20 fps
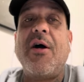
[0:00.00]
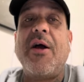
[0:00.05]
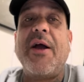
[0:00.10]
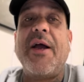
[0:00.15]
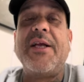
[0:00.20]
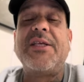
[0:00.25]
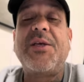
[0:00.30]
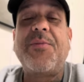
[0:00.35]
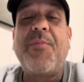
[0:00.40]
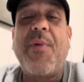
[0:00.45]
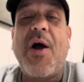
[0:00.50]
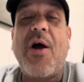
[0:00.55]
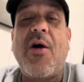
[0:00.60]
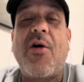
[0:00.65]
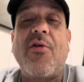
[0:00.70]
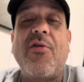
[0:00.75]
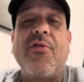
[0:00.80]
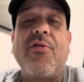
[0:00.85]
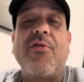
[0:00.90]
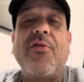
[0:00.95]
it's
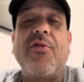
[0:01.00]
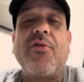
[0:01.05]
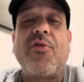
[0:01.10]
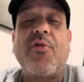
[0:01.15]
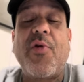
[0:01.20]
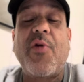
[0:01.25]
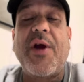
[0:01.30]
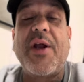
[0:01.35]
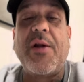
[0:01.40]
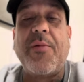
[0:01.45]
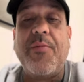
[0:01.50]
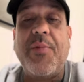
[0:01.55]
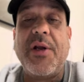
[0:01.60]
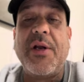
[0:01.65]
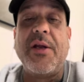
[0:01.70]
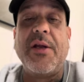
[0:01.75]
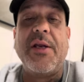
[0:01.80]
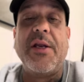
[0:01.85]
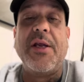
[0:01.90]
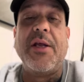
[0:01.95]
about
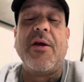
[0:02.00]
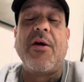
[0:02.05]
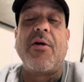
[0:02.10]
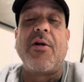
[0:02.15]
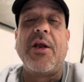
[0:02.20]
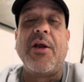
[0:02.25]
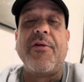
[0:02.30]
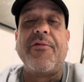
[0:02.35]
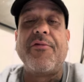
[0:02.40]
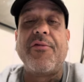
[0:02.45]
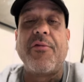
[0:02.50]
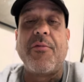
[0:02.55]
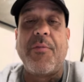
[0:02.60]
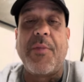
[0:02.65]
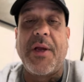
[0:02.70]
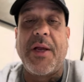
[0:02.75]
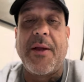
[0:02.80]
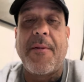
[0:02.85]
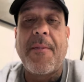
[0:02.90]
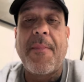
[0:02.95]
credibility on here from
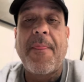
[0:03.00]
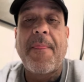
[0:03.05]
me.